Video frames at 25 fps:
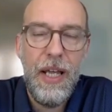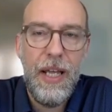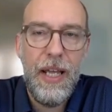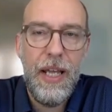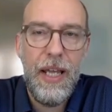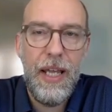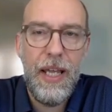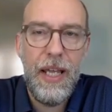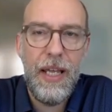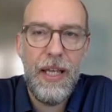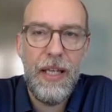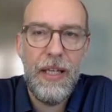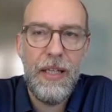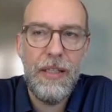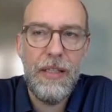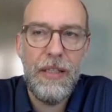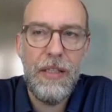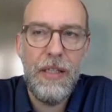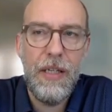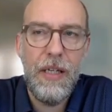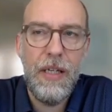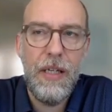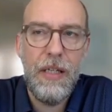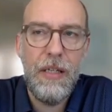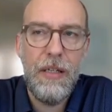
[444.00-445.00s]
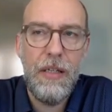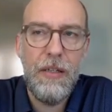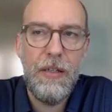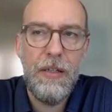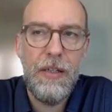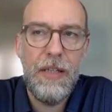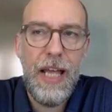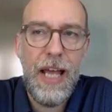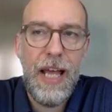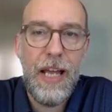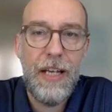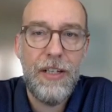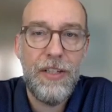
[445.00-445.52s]
and
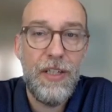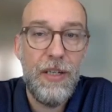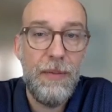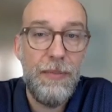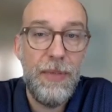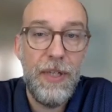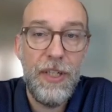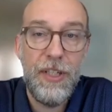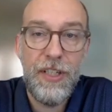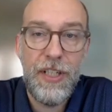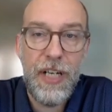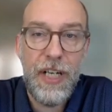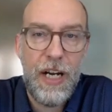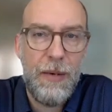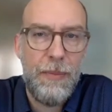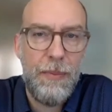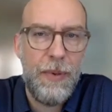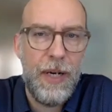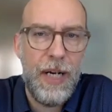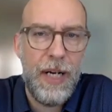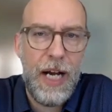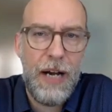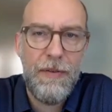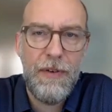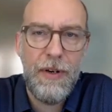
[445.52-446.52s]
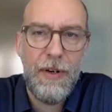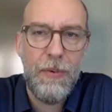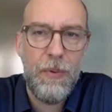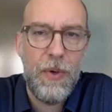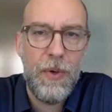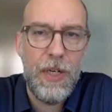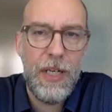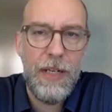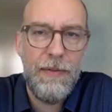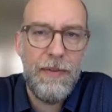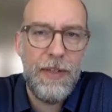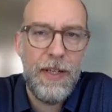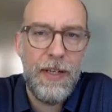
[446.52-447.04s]
that should be shared by
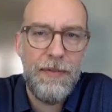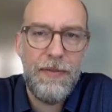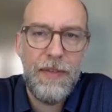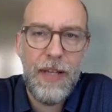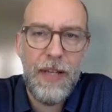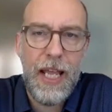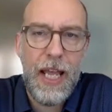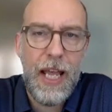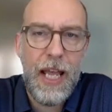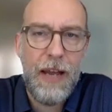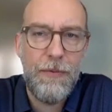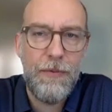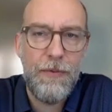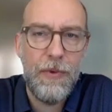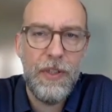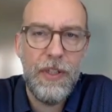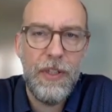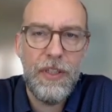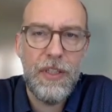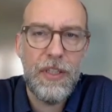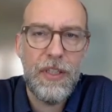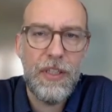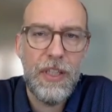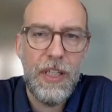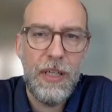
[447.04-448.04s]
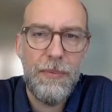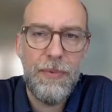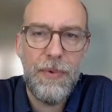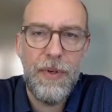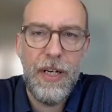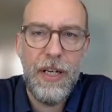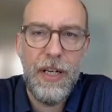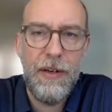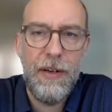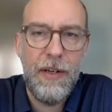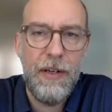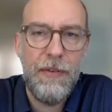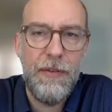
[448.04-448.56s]
everyone, even if they have religious
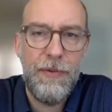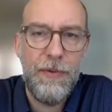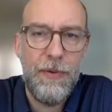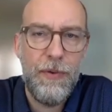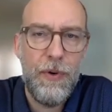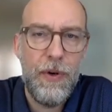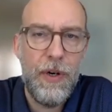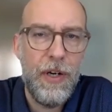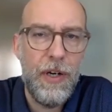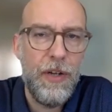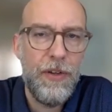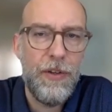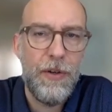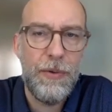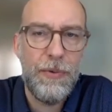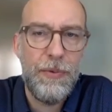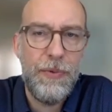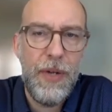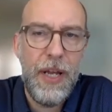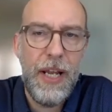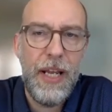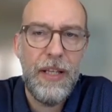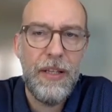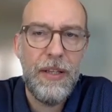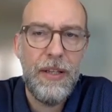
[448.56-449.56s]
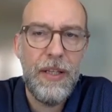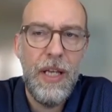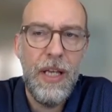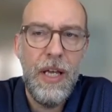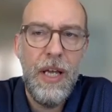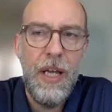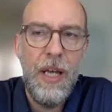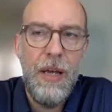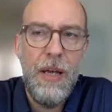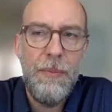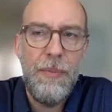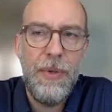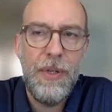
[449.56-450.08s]
liberty for another faith.
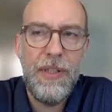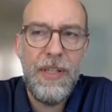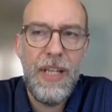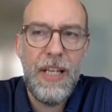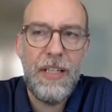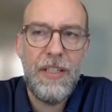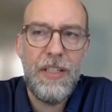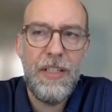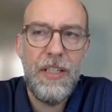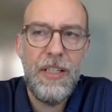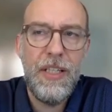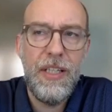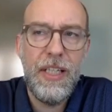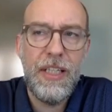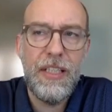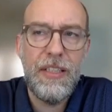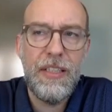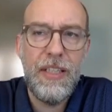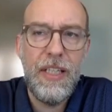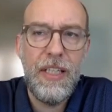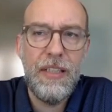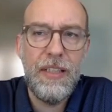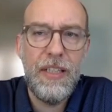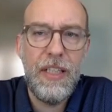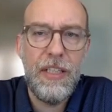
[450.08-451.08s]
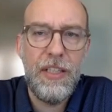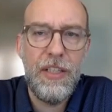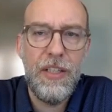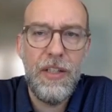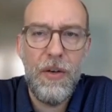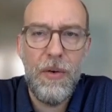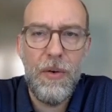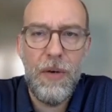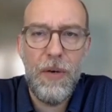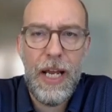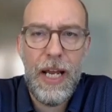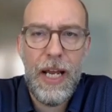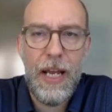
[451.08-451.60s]
But that to the extent that you
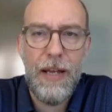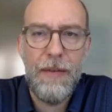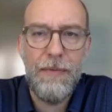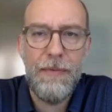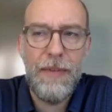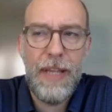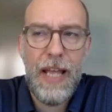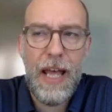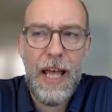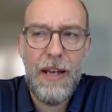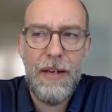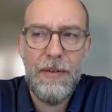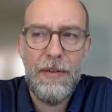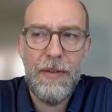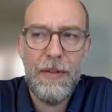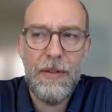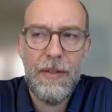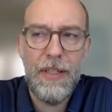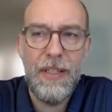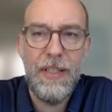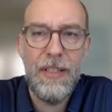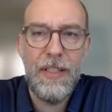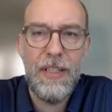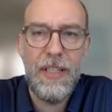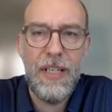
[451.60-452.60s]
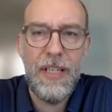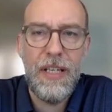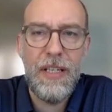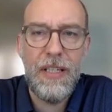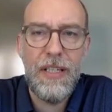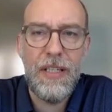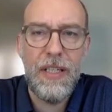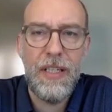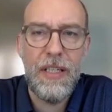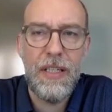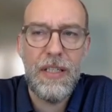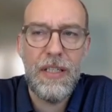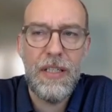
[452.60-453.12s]
don't have that
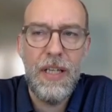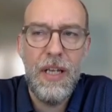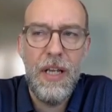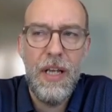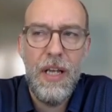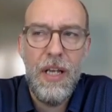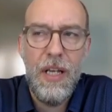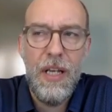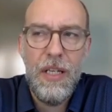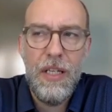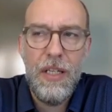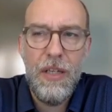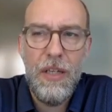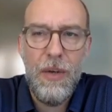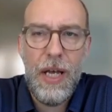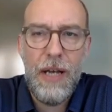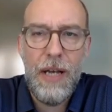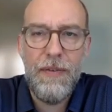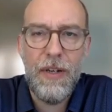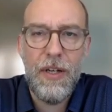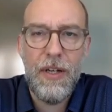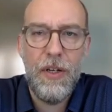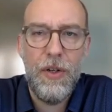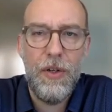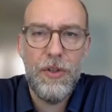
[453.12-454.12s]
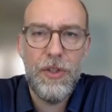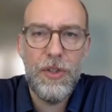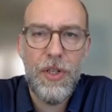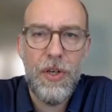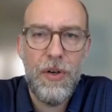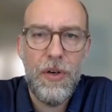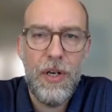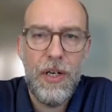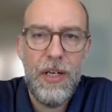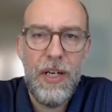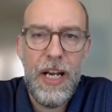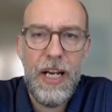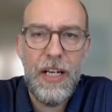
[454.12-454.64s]
consensus, you have a culture
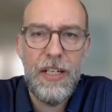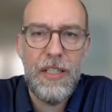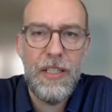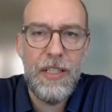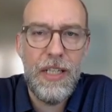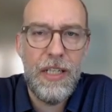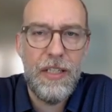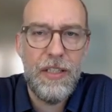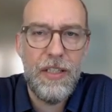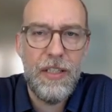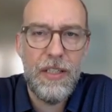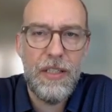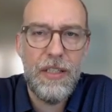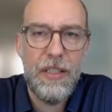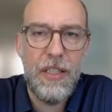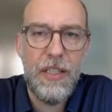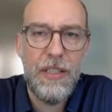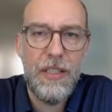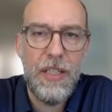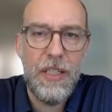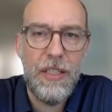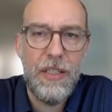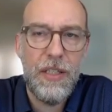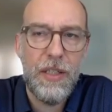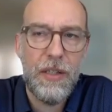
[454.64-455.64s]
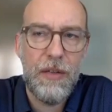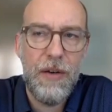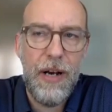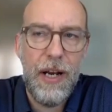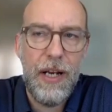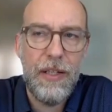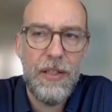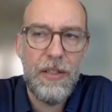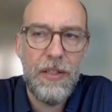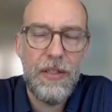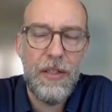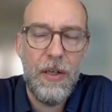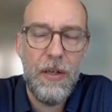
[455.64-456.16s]
and a nation that just
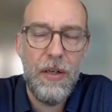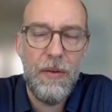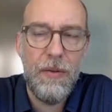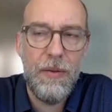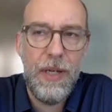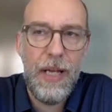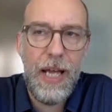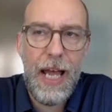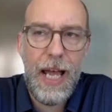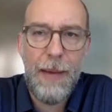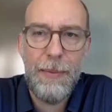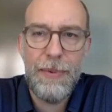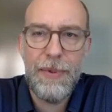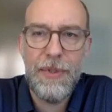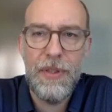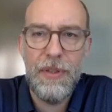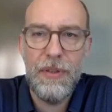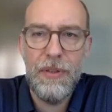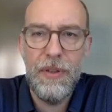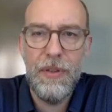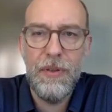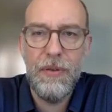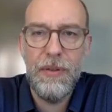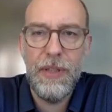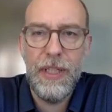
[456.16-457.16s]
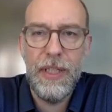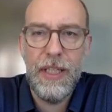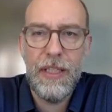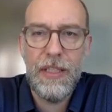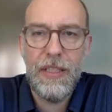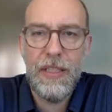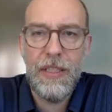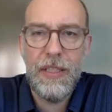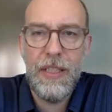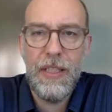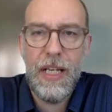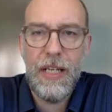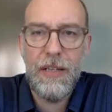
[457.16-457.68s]
disintegrates. So absolutely,
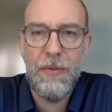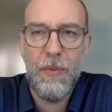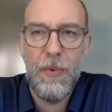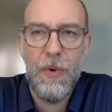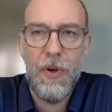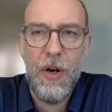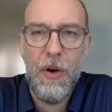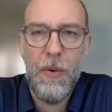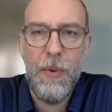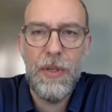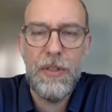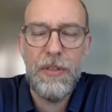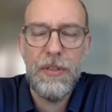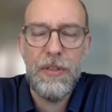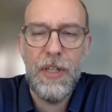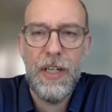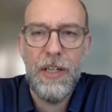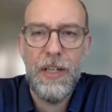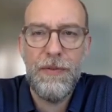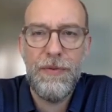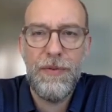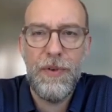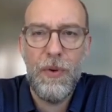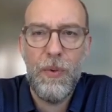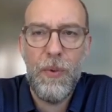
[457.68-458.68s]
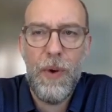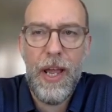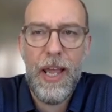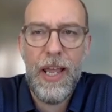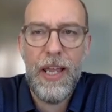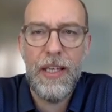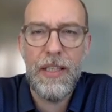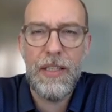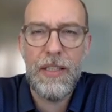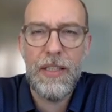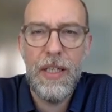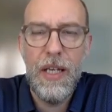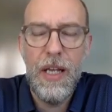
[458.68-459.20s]
it's that we're always looking for
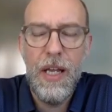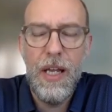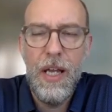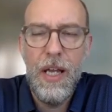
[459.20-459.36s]
ways